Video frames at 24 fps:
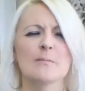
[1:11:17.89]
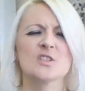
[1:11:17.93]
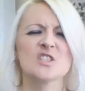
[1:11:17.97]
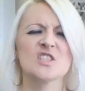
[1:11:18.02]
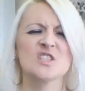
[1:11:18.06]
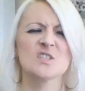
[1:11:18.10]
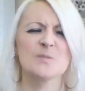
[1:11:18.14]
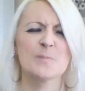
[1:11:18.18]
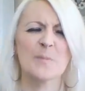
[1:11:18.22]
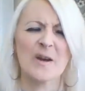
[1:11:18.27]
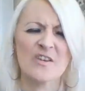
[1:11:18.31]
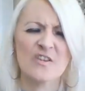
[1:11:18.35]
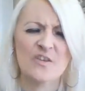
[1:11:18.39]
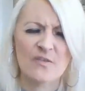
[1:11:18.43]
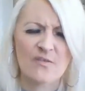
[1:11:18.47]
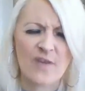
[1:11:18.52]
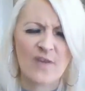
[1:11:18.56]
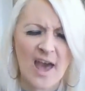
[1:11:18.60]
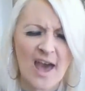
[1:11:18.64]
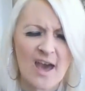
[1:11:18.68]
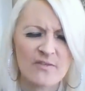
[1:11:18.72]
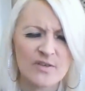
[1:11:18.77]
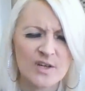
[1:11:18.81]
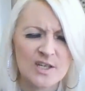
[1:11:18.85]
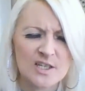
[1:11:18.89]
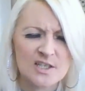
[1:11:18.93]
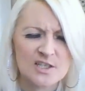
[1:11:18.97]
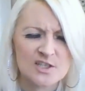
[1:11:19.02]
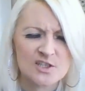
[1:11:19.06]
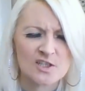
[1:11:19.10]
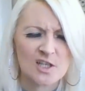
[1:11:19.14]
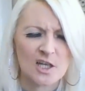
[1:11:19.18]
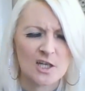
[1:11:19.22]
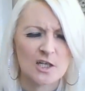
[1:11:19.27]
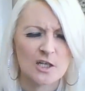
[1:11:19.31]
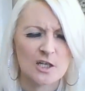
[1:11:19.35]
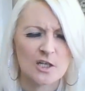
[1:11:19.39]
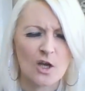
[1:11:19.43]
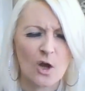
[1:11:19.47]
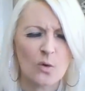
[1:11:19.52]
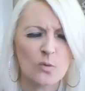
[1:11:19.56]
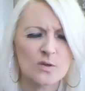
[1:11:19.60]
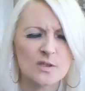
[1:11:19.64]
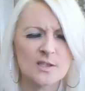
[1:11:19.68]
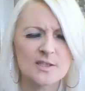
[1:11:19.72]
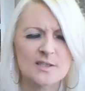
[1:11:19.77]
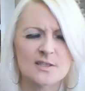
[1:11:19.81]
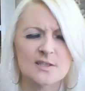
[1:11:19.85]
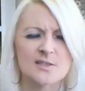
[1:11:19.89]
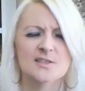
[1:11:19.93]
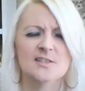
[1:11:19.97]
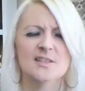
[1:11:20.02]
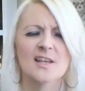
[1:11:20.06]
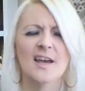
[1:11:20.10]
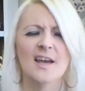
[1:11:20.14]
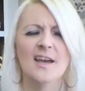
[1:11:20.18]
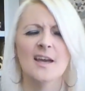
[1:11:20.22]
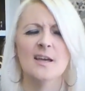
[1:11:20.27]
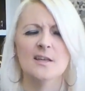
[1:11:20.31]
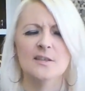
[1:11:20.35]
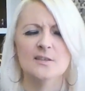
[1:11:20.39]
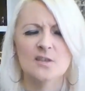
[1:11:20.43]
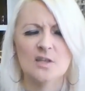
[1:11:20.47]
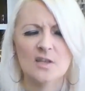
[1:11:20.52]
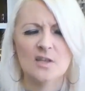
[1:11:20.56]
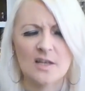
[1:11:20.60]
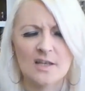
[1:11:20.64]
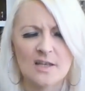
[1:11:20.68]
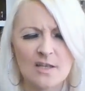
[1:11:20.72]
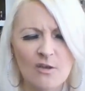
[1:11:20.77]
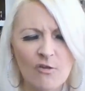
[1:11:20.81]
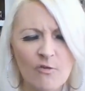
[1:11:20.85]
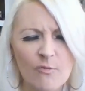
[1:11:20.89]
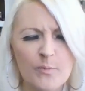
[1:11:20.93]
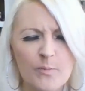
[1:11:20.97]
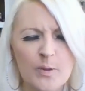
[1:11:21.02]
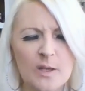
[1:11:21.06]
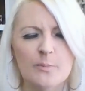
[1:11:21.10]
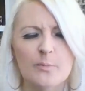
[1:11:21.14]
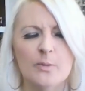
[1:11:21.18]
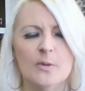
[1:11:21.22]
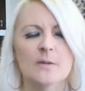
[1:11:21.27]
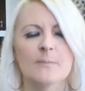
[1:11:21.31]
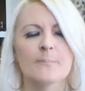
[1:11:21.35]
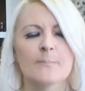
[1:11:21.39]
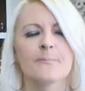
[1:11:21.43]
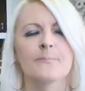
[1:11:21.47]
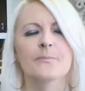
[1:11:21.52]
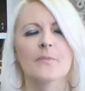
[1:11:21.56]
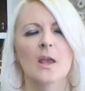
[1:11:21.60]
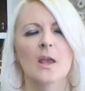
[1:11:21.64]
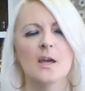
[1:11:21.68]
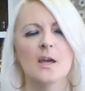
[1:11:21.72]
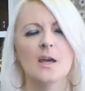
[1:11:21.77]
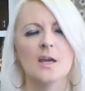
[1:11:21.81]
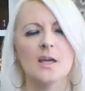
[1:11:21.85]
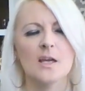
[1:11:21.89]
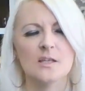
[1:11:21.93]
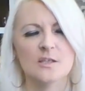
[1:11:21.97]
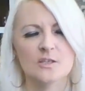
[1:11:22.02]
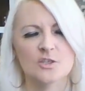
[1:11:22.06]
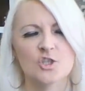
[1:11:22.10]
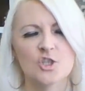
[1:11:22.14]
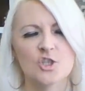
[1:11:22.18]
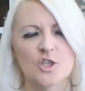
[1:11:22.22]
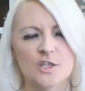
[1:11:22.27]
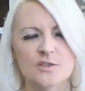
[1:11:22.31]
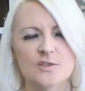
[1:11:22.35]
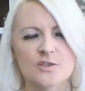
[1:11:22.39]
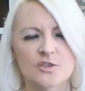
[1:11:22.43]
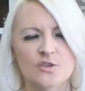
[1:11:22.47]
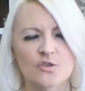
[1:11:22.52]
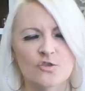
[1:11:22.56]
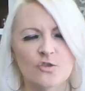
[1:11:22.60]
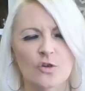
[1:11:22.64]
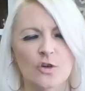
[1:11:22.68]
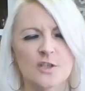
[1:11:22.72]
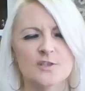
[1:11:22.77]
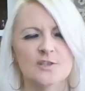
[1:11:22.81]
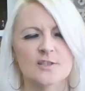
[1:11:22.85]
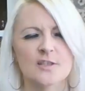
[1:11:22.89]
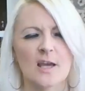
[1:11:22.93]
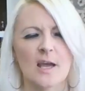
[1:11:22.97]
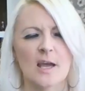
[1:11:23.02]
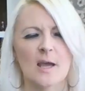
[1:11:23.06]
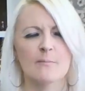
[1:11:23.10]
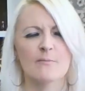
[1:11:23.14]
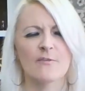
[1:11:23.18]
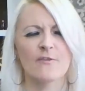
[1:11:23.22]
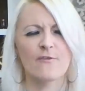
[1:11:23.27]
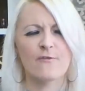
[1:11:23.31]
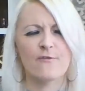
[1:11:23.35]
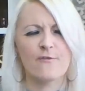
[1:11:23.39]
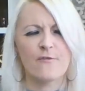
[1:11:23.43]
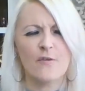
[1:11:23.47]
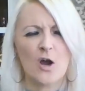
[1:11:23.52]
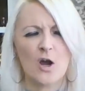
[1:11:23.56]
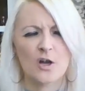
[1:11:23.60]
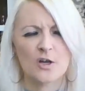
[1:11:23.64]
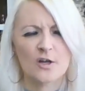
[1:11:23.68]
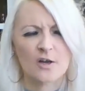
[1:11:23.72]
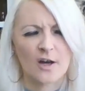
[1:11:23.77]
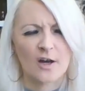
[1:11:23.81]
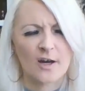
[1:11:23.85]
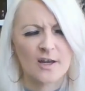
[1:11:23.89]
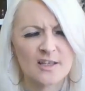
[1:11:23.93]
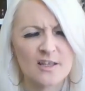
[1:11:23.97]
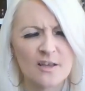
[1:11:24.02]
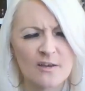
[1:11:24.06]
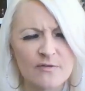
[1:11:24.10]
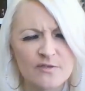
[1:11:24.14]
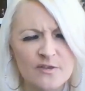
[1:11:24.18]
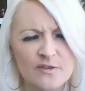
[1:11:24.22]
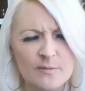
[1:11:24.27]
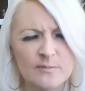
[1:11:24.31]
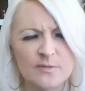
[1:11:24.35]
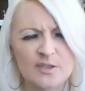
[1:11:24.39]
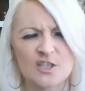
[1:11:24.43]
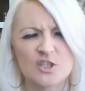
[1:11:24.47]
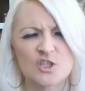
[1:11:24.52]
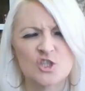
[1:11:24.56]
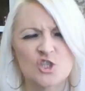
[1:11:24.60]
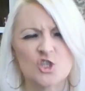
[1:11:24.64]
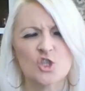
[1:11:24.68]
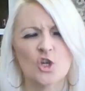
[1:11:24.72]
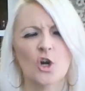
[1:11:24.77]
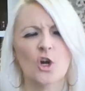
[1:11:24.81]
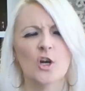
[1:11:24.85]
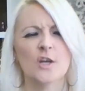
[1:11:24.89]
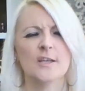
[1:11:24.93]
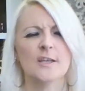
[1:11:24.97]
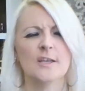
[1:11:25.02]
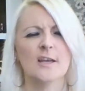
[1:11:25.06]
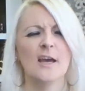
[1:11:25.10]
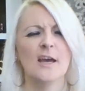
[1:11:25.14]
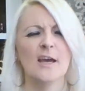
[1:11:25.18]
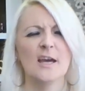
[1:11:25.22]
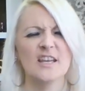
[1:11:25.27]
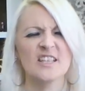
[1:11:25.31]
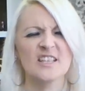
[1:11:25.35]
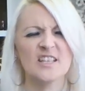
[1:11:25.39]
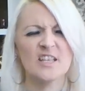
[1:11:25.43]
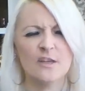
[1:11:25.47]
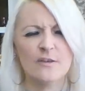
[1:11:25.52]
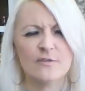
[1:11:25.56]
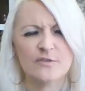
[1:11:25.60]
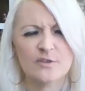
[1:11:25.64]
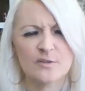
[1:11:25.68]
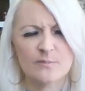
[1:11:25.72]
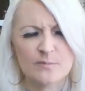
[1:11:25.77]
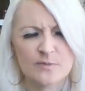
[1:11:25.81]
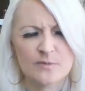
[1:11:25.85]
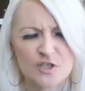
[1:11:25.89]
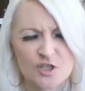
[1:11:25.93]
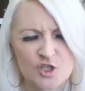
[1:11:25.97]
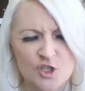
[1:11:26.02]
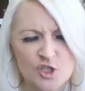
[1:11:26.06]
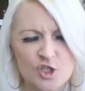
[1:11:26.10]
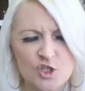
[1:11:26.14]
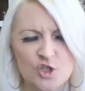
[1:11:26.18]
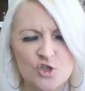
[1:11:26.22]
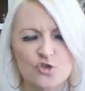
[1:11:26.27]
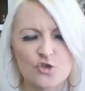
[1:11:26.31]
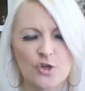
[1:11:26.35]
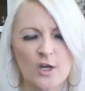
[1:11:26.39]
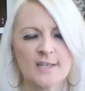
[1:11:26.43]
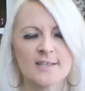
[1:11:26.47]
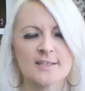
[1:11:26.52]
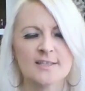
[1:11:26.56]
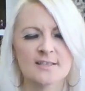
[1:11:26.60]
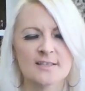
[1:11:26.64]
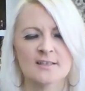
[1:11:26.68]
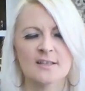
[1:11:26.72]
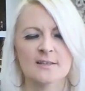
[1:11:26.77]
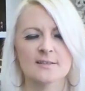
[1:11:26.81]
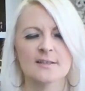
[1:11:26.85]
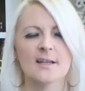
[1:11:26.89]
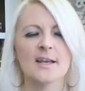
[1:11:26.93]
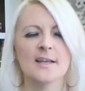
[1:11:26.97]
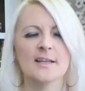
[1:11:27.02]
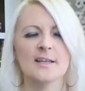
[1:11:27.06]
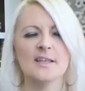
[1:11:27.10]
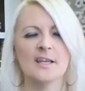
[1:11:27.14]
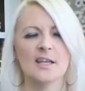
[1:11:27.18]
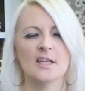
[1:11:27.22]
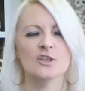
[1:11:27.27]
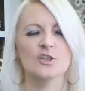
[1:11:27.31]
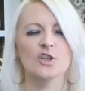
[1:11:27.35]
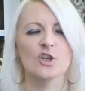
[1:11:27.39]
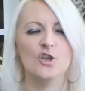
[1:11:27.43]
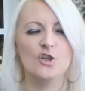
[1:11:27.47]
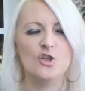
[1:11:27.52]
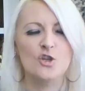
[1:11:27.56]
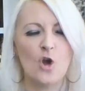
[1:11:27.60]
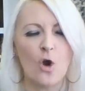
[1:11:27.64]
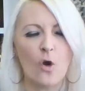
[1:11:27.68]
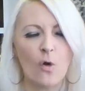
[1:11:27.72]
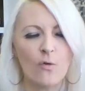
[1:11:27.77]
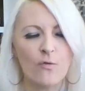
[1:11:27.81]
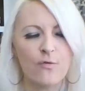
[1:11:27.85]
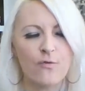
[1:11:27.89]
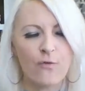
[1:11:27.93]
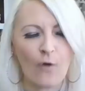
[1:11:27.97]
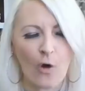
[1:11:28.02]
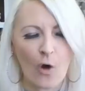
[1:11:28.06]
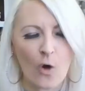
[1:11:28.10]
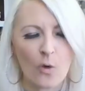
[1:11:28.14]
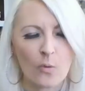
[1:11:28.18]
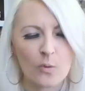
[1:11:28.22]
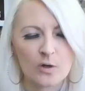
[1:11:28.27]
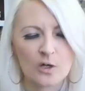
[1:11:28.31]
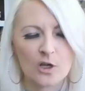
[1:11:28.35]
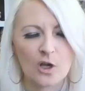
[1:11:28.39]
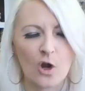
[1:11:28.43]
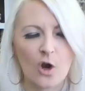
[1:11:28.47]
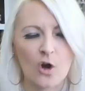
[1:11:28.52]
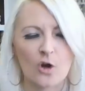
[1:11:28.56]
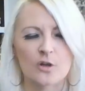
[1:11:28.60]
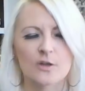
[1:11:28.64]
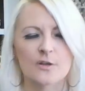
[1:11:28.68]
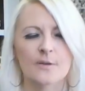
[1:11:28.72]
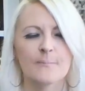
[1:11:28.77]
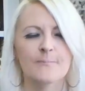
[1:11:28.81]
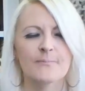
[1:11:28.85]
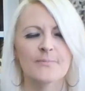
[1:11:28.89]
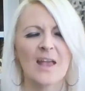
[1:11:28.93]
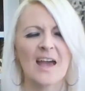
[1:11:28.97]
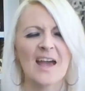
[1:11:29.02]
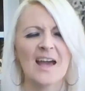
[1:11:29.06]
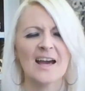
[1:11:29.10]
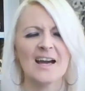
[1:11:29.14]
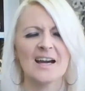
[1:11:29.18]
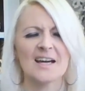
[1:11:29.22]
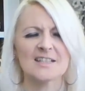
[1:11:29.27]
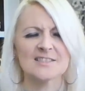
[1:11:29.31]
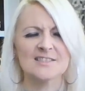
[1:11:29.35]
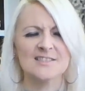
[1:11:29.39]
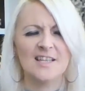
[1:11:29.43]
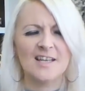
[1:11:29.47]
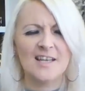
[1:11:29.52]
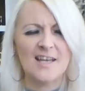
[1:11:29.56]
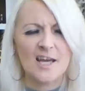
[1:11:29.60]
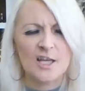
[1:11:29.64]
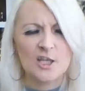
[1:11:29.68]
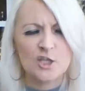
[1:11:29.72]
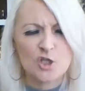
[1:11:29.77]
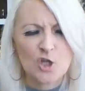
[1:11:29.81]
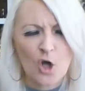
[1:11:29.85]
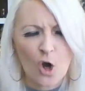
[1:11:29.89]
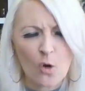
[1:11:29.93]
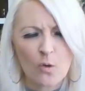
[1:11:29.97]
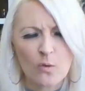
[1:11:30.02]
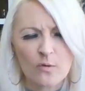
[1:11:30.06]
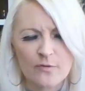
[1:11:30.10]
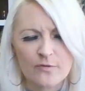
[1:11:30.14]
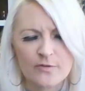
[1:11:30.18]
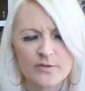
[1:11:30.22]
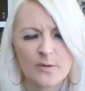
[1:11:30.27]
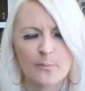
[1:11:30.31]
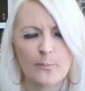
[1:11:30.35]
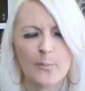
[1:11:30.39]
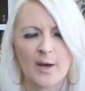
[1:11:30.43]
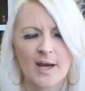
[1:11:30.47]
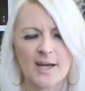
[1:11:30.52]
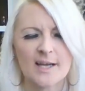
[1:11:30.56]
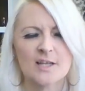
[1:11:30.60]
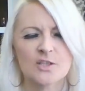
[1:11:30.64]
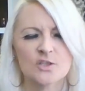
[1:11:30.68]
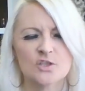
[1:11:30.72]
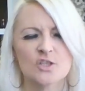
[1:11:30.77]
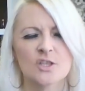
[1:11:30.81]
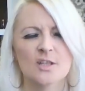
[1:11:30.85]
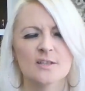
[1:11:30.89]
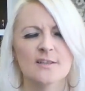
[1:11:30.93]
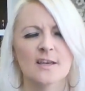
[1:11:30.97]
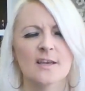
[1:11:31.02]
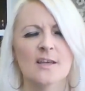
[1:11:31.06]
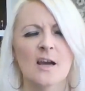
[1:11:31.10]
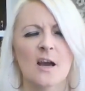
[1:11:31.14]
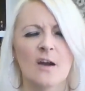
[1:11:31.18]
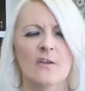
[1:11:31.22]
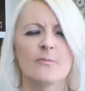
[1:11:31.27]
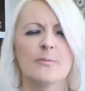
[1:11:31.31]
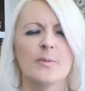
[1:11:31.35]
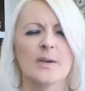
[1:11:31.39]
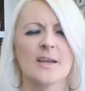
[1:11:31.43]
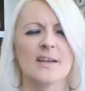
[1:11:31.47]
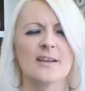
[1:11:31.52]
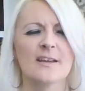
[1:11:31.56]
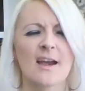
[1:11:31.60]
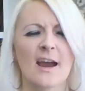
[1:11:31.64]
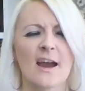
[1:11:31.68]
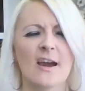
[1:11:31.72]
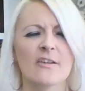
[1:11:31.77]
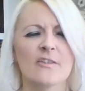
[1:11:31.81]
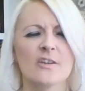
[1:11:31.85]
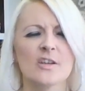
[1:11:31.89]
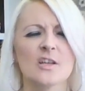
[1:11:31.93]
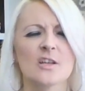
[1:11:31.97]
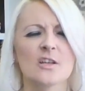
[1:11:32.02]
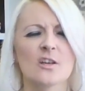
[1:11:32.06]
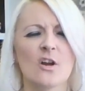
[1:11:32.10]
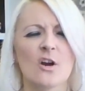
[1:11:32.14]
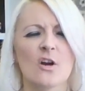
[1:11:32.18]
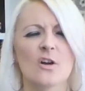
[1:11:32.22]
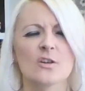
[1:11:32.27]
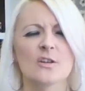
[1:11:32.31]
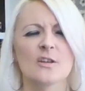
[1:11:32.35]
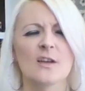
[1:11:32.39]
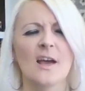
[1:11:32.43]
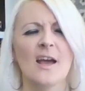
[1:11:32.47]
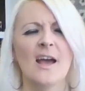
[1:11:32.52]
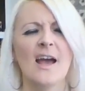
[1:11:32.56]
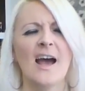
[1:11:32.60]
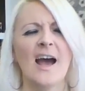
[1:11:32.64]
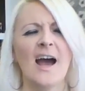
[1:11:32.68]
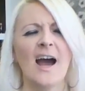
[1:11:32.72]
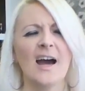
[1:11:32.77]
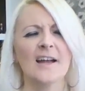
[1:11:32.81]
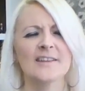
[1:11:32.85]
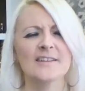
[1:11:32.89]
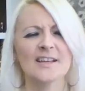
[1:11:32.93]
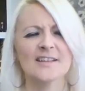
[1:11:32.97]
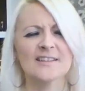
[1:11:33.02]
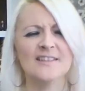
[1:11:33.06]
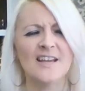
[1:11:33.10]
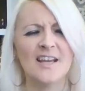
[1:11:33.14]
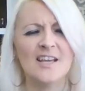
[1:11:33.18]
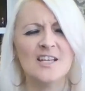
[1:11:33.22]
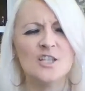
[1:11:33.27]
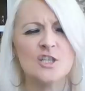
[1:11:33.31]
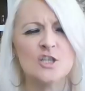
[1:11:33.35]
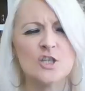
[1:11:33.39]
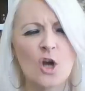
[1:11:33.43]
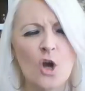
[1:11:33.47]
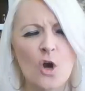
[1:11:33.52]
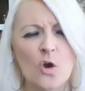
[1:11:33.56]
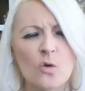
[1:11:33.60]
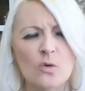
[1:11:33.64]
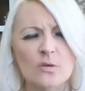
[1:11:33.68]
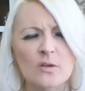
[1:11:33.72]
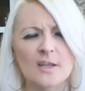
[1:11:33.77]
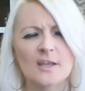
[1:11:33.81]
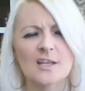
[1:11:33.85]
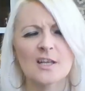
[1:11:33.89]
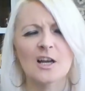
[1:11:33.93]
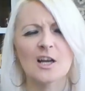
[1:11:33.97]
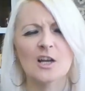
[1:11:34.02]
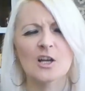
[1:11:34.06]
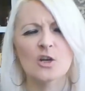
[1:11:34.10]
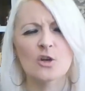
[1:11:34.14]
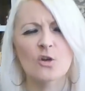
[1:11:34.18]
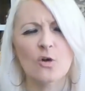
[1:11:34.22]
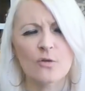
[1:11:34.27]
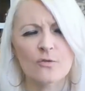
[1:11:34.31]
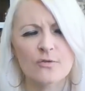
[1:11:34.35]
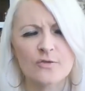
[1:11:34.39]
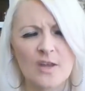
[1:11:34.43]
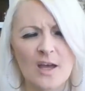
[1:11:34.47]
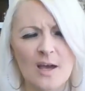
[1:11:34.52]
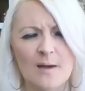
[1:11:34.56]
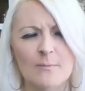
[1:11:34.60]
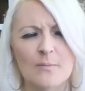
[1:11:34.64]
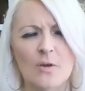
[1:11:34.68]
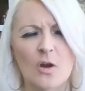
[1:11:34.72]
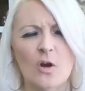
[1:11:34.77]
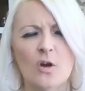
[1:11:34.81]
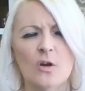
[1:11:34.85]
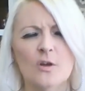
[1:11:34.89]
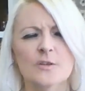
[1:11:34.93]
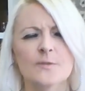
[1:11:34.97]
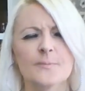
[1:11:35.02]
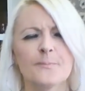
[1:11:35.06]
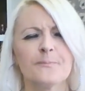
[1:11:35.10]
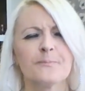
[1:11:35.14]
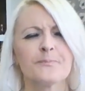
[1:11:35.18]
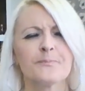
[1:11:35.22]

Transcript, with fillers: The spirit of heaviness and loneliness to leave people in Jesus Christ's name. Father, give them the joy, give them the strength that they need to go forward, Lord and to let go of the baggage that they have been carrying, Lord, and that they know that you love them, Lord.